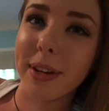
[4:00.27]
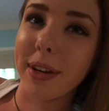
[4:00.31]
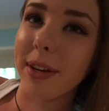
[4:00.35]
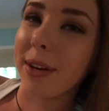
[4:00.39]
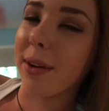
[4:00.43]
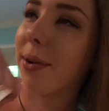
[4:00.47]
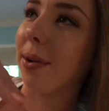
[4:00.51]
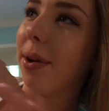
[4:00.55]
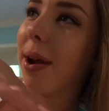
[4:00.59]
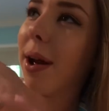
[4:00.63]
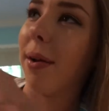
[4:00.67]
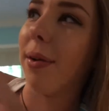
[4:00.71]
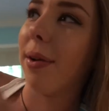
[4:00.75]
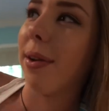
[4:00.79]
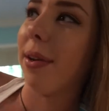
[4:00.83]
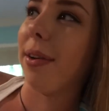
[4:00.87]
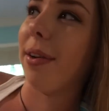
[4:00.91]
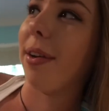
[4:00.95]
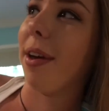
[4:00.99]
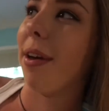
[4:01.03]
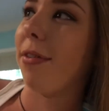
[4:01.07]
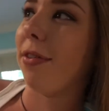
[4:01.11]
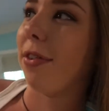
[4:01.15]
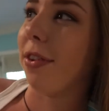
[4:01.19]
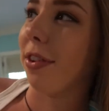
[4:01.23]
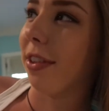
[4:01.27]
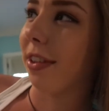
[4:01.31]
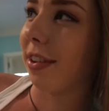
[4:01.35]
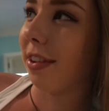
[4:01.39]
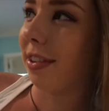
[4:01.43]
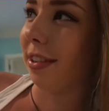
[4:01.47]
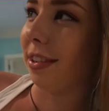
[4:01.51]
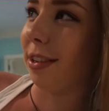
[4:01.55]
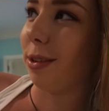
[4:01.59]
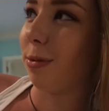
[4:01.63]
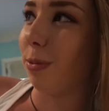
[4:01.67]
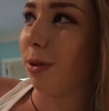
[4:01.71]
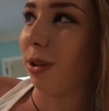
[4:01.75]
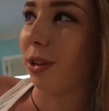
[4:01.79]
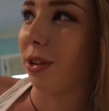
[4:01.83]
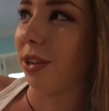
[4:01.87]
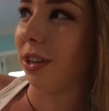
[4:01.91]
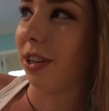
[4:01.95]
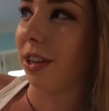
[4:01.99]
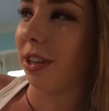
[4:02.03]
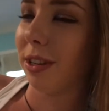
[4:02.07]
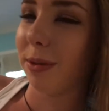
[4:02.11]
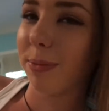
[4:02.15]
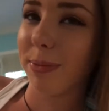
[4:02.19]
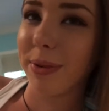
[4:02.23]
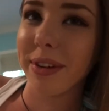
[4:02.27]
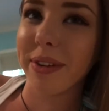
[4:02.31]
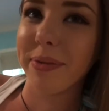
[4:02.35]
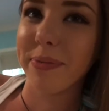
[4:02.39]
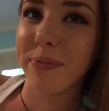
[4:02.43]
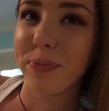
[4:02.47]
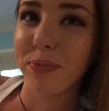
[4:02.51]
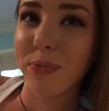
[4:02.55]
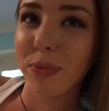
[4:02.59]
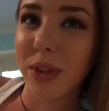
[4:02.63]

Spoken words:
gonna go downhill after this experience, but.